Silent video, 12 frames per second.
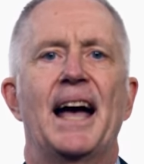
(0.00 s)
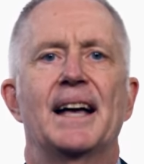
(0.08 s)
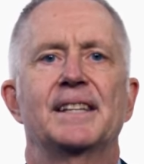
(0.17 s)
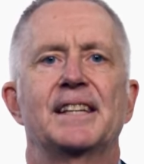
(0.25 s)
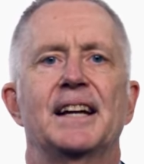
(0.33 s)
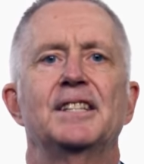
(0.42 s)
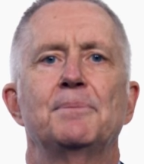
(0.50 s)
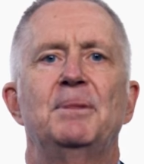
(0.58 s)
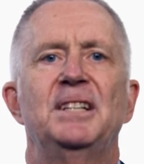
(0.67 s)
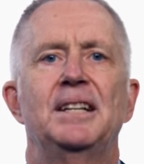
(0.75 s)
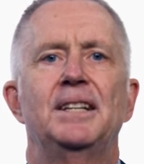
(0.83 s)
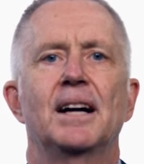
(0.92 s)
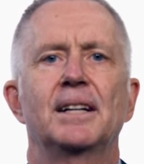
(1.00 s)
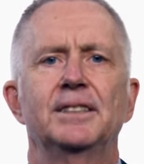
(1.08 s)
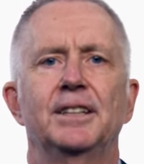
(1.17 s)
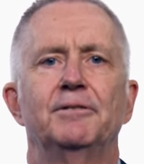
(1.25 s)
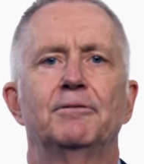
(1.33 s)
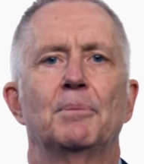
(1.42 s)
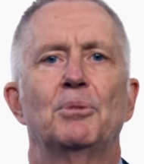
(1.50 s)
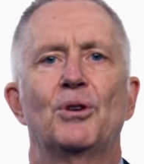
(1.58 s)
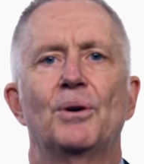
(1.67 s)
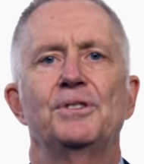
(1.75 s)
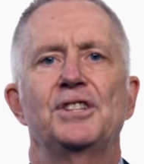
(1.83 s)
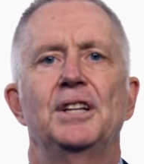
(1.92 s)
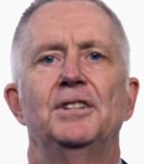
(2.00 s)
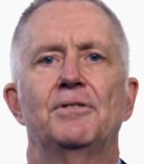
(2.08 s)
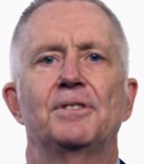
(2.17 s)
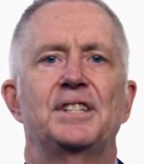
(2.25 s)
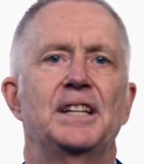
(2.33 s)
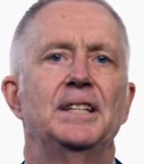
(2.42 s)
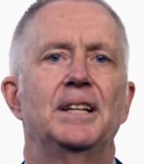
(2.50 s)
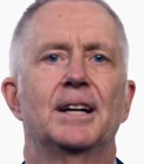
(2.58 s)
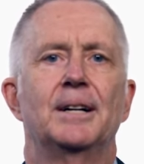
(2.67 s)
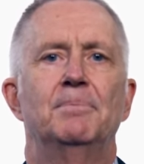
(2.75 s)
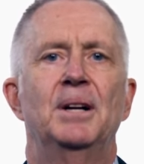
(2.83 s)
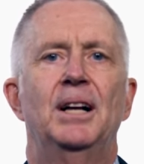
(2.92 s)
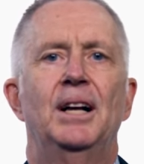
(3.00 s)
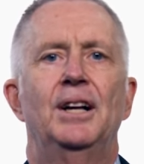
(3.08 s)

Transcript: assets be deducted from gross interest income